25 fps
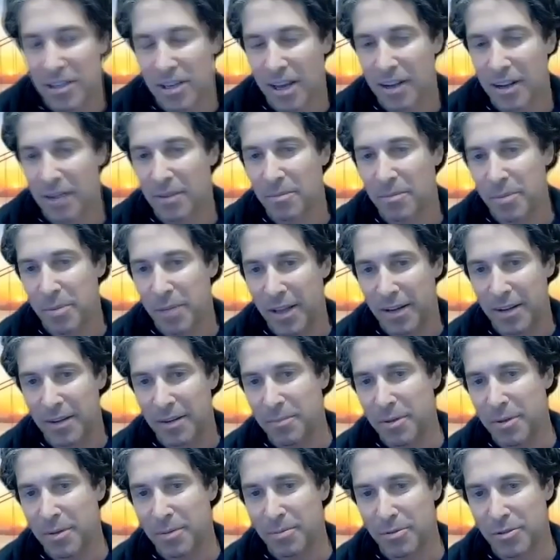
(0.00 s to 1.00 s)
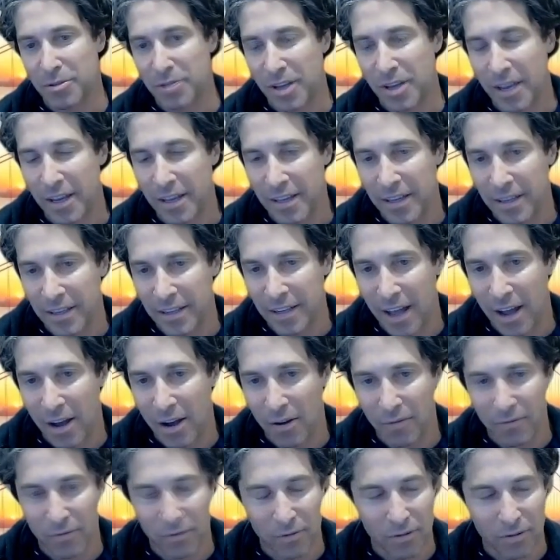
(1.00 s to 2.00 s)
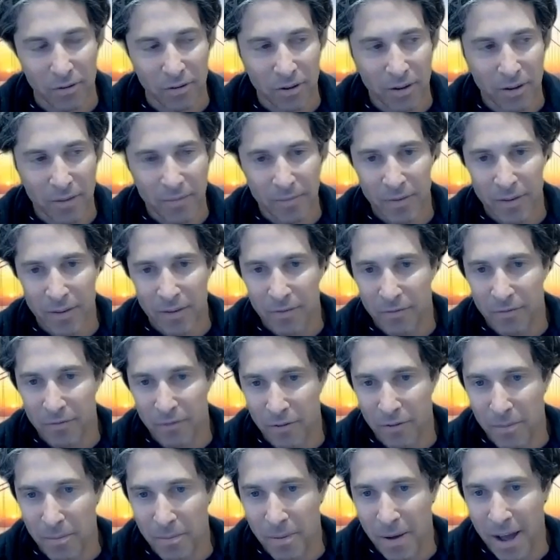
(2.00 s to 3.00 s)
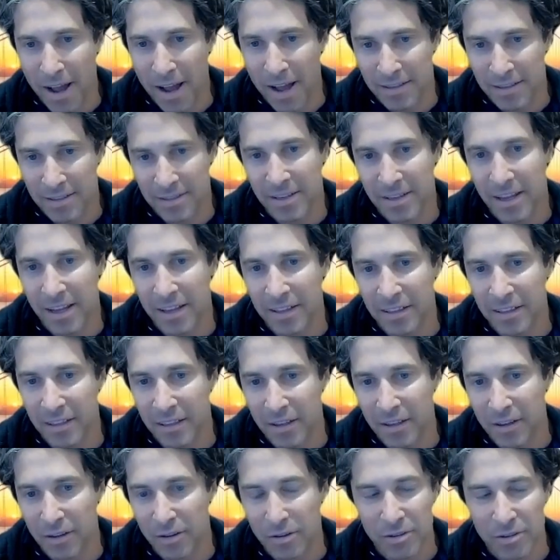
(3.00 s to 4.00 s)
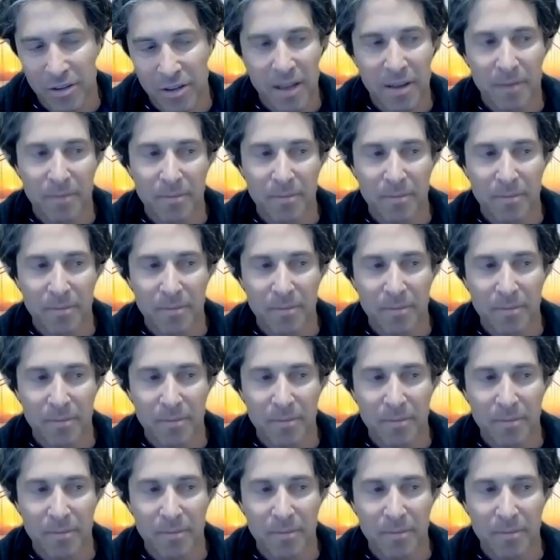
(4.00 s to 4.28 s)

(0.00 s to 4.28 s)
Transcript: kind of been in people's psyche now for the past 10 years.